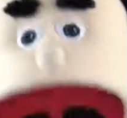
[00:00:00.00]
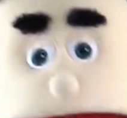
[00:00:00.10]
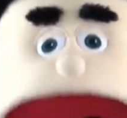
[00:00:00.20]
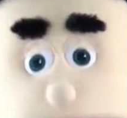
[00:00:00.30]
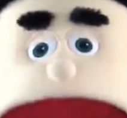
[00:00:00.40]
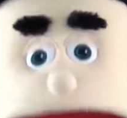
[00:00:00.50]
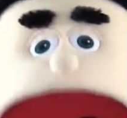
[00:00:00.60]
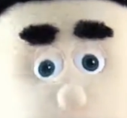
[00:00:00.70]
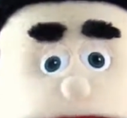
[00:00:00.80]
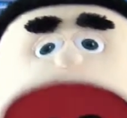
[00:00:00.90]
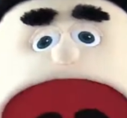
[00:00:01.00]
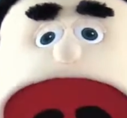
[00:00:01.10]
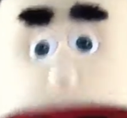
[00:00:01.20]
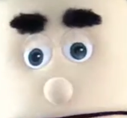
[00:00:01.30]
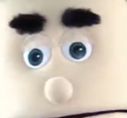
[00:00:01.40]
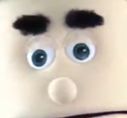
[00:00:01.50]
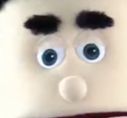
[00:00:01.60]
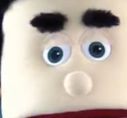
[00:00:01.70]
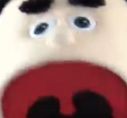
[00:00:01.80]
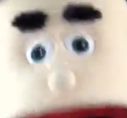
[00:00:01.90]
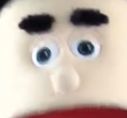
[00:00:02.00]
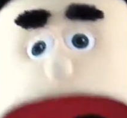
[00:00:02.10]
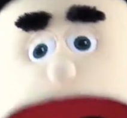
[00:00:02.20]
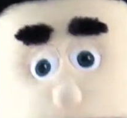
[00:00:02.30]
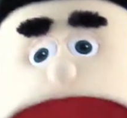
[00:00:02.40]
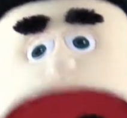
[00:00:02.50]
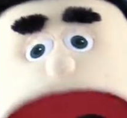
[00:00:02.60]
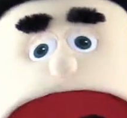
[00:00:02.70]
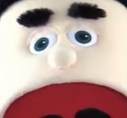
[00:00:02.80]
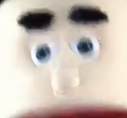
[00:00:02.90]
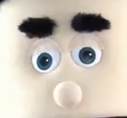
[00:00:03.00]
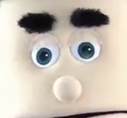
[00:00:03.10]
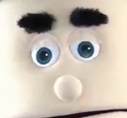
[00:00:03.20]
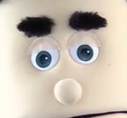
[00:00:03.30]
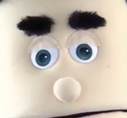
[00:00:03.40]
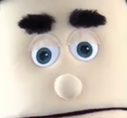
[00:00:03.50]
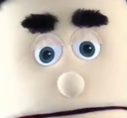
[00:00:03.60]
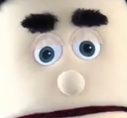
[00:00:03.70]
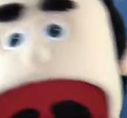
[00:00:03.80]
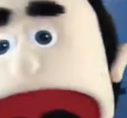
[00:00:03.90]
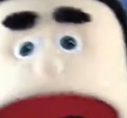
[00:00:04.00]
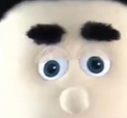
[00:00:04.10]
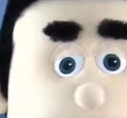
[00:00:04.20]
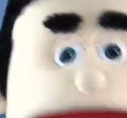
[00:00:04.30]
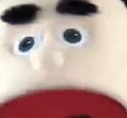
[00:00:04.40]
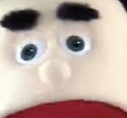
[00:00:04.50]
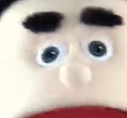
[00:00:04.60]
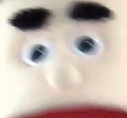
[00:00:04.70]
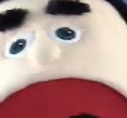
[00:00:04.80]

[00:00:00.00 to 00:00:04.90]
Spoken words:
We need your help. Our middle daughter has no